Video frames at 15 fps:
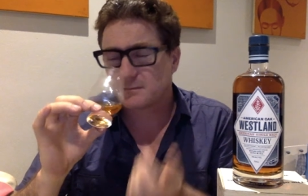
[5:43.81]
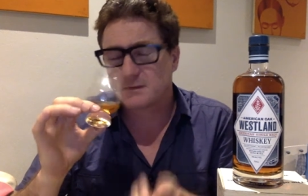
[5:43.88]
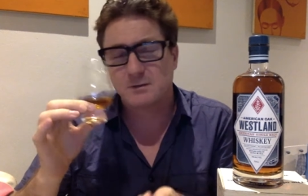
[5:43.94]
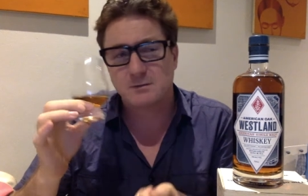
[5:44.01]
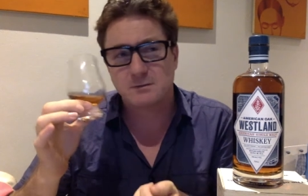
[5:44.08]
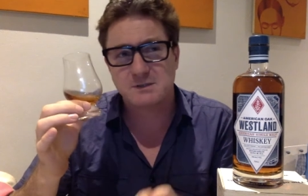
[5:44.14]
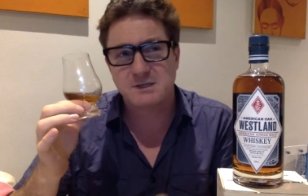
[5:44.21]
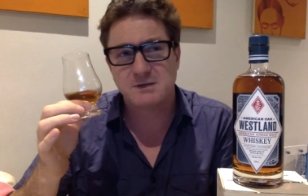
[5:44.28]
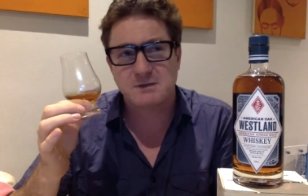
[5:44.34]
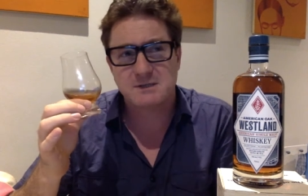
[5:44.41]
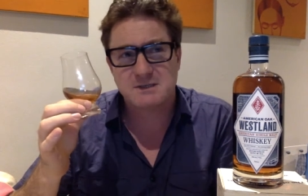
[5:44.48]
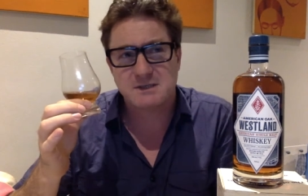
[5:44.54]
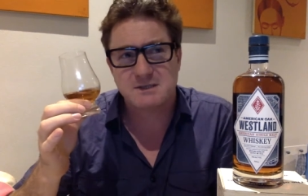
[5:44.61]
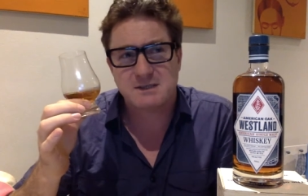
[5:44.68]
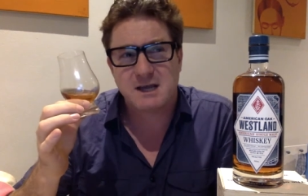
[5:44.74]
oh gee whiz,
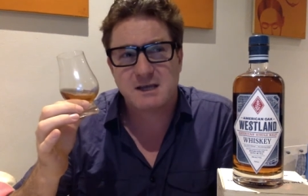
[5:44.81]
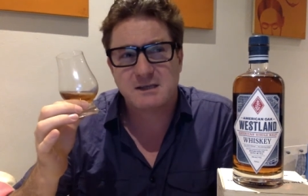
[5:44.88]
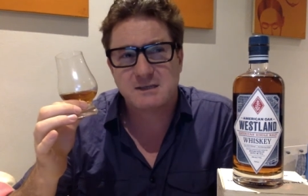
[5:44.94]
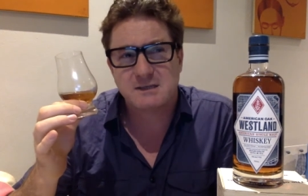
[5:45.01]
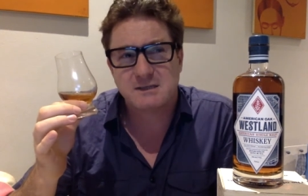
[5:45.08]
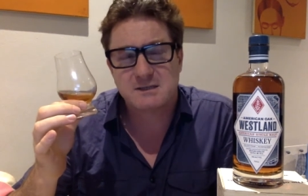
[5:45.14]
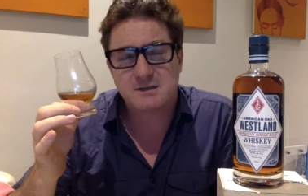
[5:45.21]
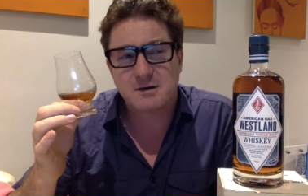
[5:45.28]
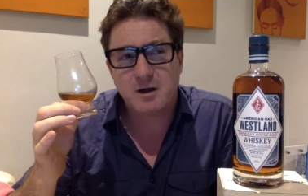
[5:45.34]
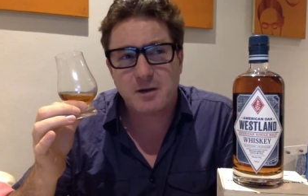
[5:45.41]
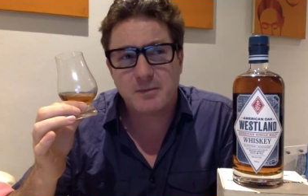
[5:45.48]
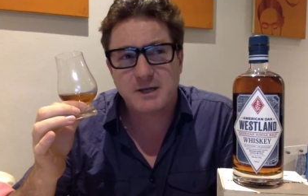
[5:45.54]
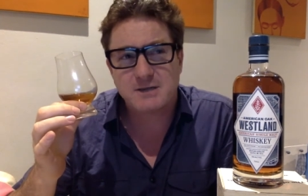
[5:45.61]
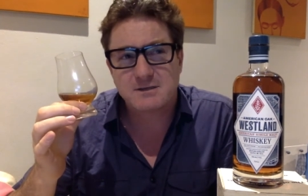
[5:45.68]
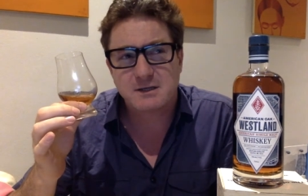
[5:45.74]
it's hard to describe
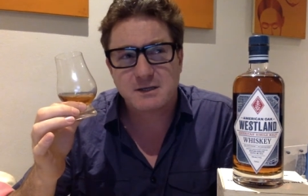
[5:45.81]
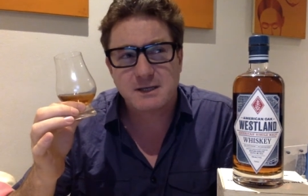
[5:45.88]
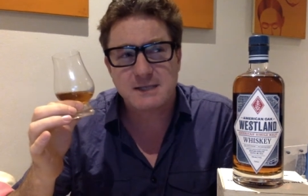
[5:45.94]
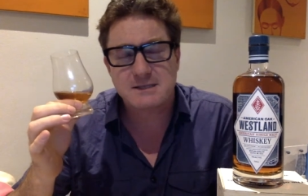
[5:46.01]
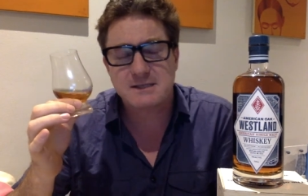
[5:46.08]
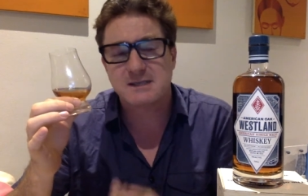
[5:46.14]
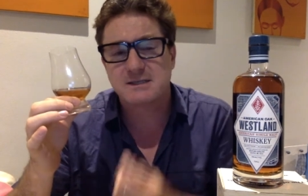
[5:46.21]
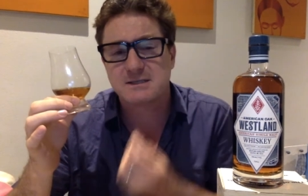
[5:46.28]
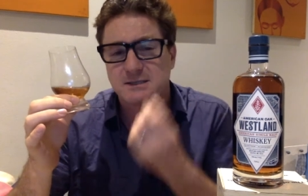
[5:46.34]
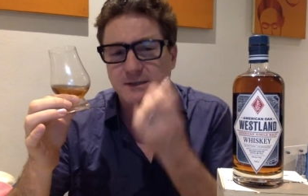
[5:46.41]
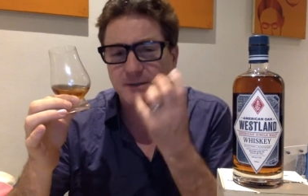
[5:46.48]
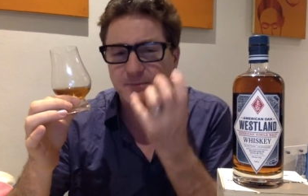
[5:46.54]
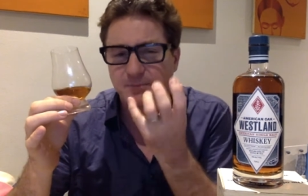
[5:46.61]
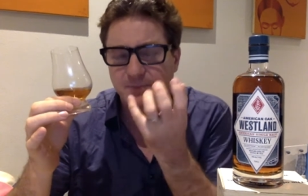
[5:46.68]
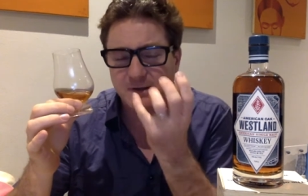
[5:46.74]
actually. It's
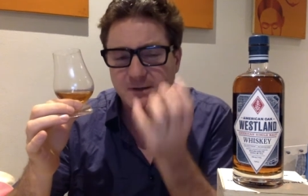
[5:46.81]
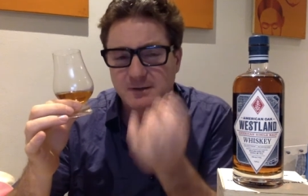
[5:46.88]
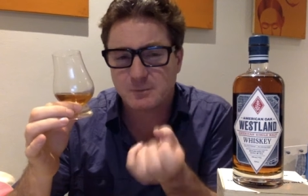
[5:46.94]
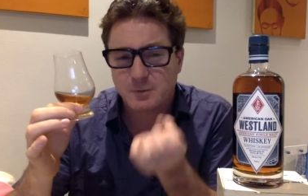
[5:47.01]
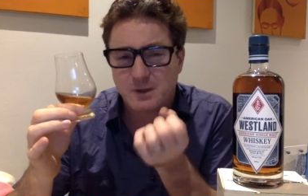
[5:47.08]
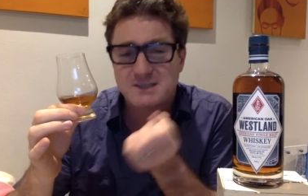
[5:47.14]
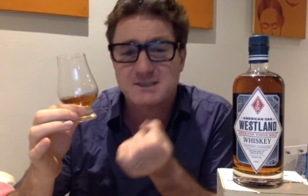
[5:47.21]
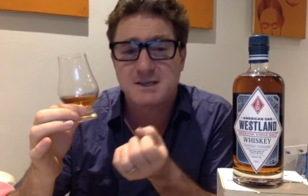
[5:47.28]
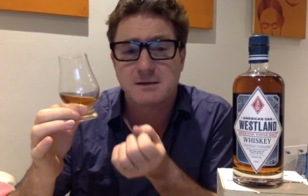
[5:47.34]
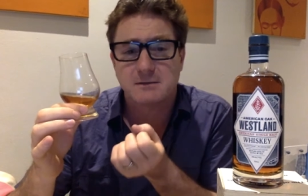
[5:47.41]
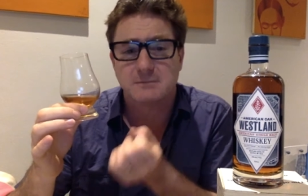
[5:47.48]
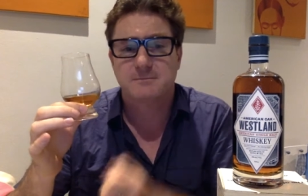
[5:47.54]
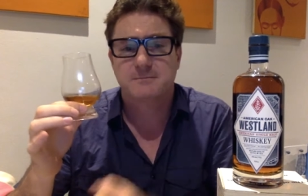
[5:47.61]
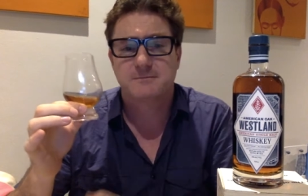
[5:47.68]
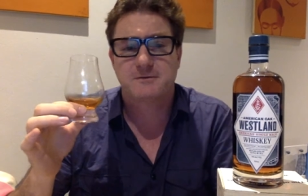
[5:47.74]
quite subtle
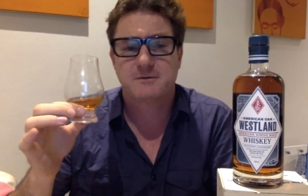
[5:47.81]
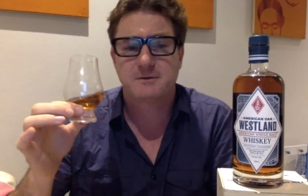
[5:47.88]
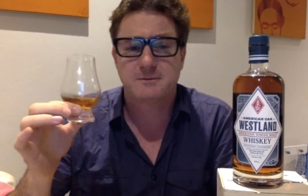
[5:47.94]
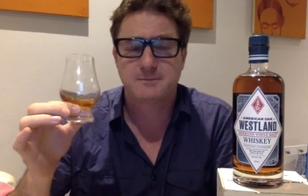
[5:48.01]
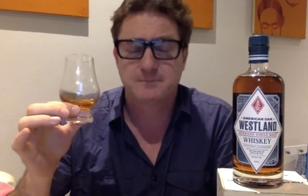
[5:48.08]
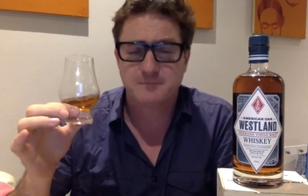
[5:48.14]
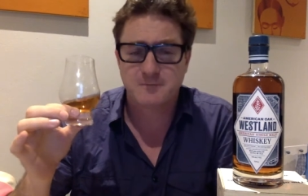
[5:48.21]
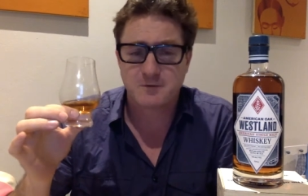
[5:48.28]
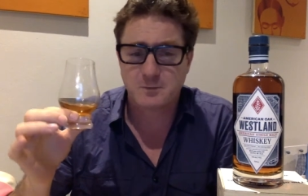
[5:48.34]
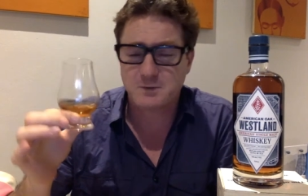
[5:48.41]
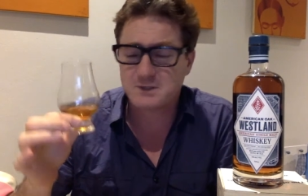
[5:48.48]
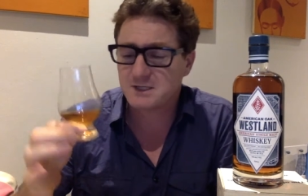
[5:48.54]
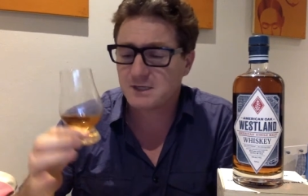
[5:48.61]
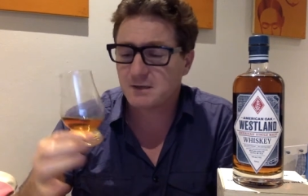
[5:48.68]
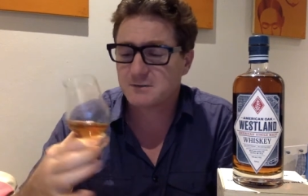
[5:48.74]
for a
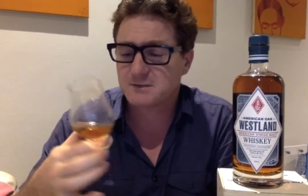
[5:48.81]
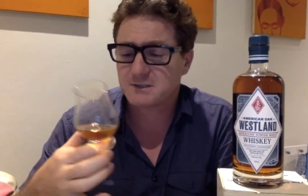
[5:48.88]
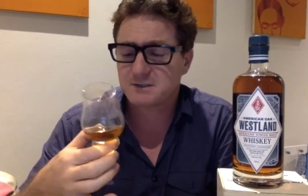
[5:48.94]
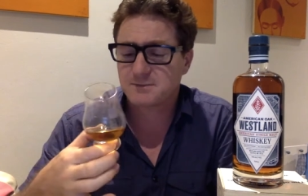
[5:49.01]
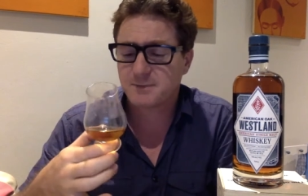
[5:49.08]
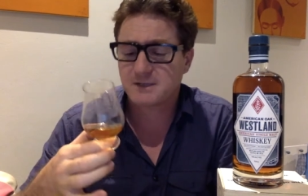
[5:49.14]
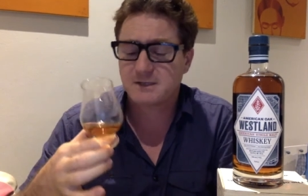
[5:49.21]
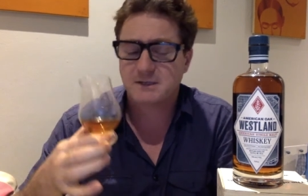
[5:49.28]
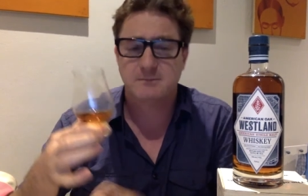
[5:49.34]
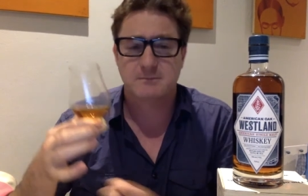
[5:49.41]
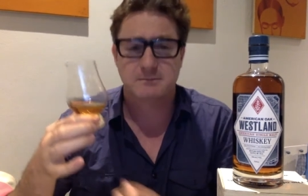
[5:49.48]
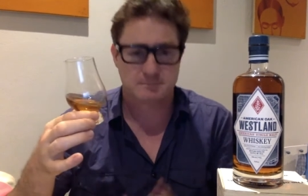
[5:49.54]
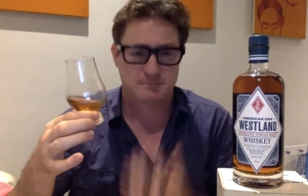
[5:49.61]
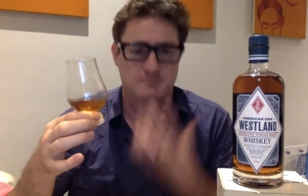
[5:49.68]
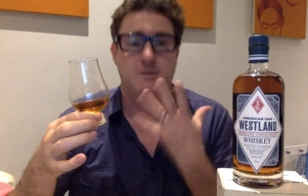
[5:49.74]
whiskey. I was expecting,
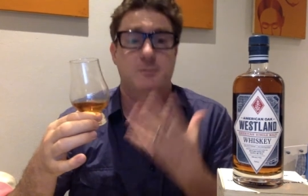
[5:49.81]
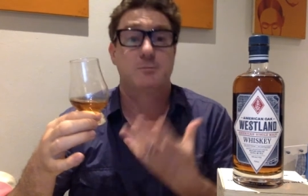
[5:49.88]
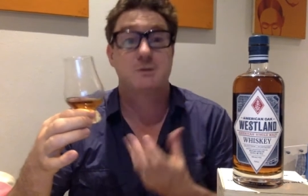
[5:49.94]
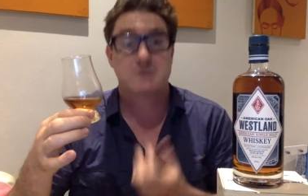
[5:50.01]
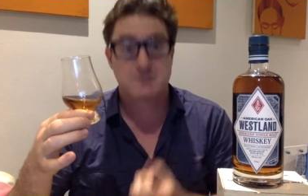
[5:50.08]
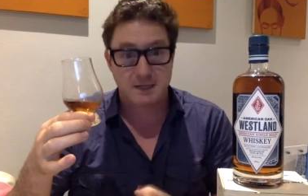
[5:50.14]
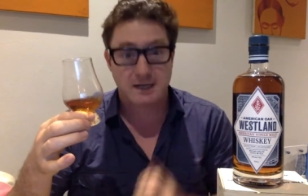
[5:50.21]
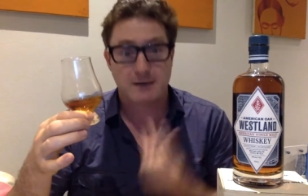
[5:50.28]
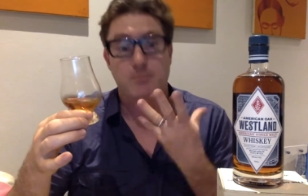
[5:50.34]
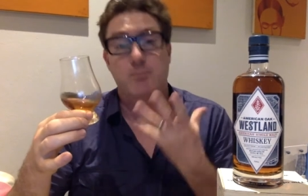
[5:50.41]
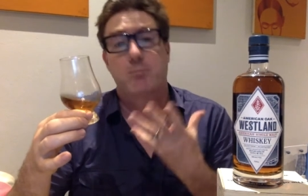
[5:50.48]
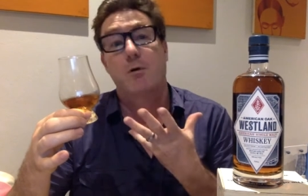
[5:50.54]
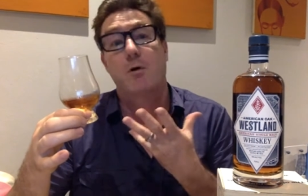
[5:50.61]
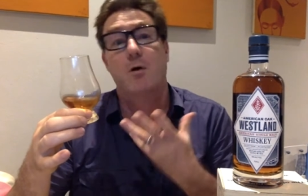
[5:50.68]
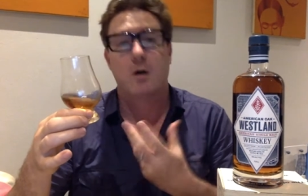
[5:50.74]
I'm used to getting
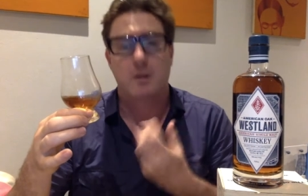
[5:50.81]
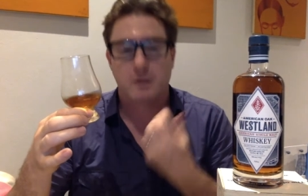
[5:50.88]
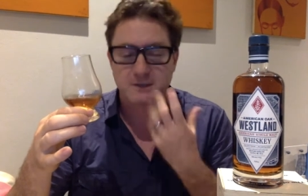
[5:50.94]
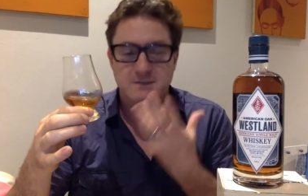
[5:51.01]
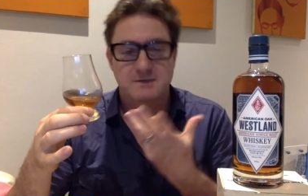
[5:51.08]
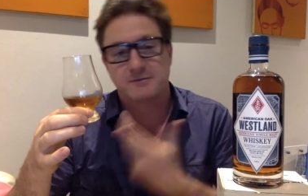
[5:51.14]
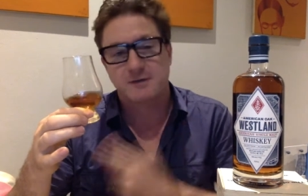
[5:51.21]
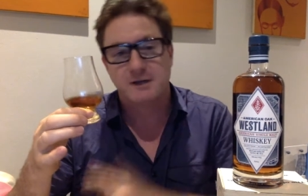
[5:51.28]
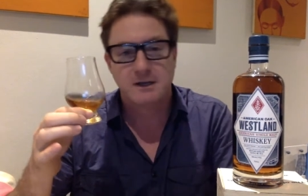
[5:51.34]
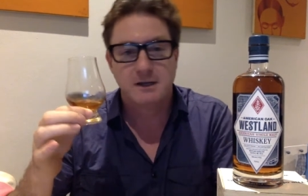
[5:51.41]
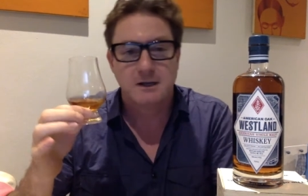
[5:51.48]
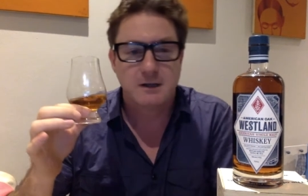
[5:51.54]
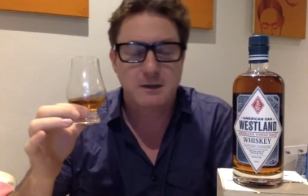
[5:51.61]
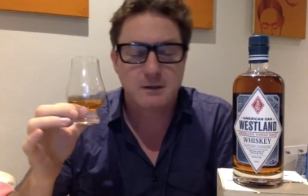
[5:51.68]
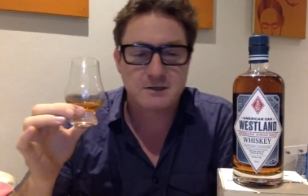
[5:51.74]
lots of
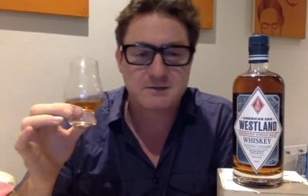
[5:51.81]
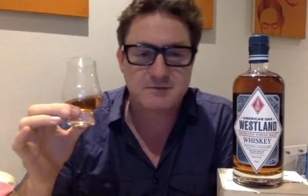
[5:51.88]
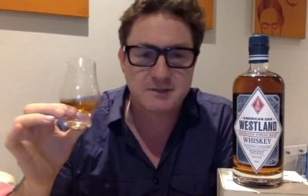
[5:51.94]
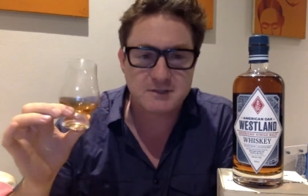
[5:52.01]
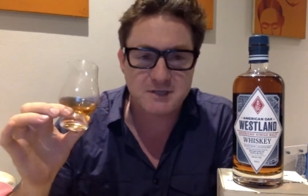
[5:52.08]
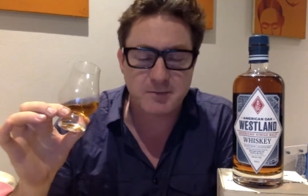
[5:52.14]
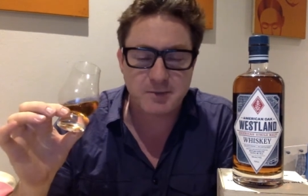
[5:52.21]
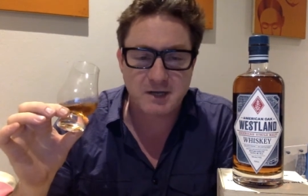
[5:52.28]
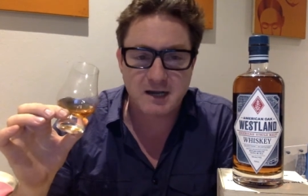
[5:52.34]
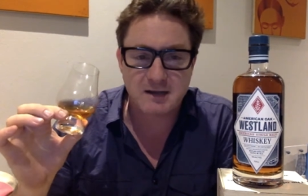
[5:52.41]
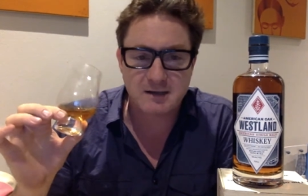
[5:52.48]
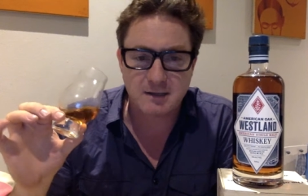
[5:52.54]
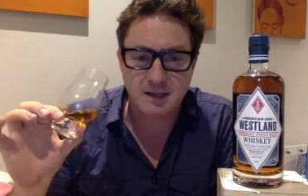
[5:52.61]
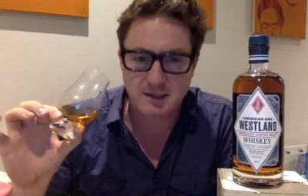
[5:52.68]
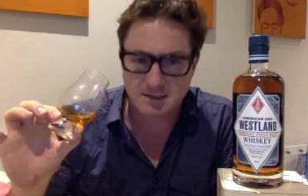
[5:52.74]
it jumping out of the
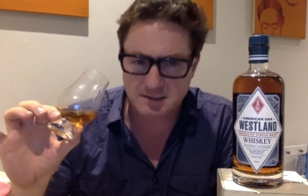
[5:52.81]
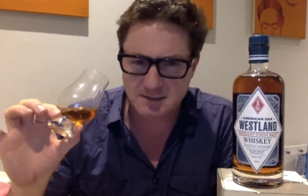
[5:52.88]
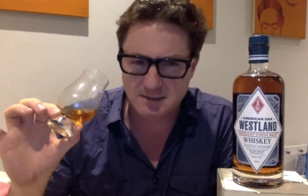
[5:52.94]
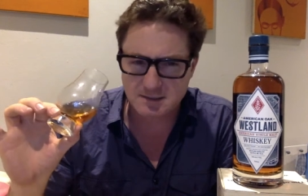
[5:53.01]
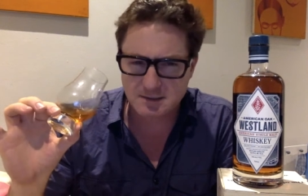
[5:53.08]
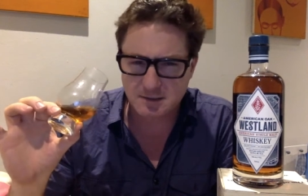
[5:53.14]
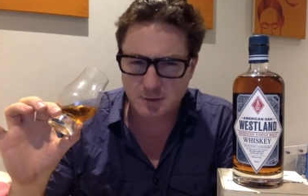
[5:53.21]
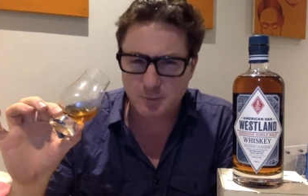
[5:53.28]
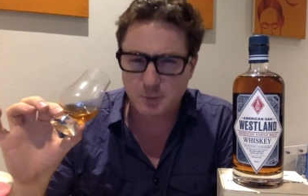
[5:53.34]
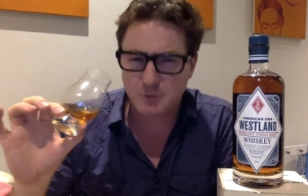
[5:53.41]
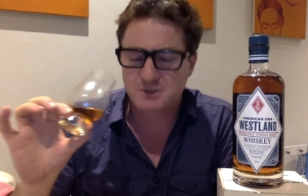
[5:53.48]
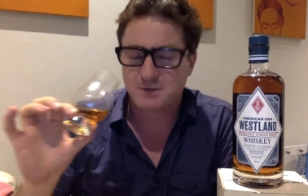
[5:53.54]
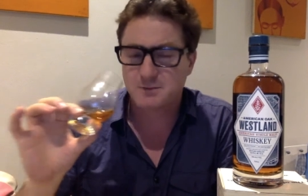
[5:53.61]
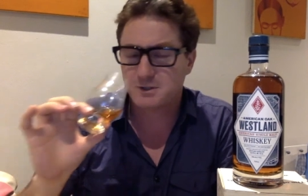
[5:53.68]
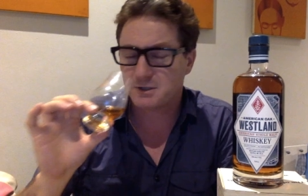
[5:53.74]
glass. This is a lot more
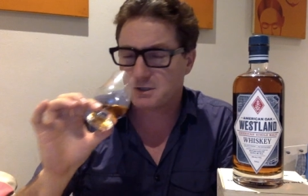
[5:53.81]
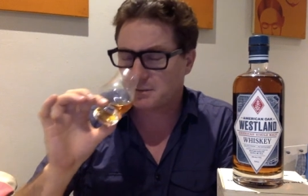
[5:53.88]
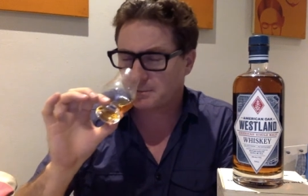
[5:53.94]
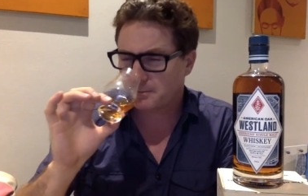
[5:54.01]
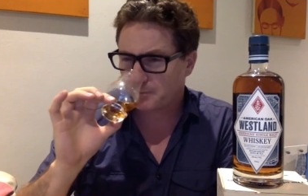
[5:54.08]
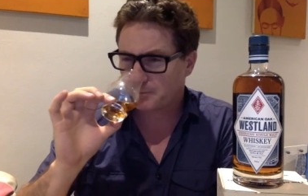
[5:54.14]
subdued.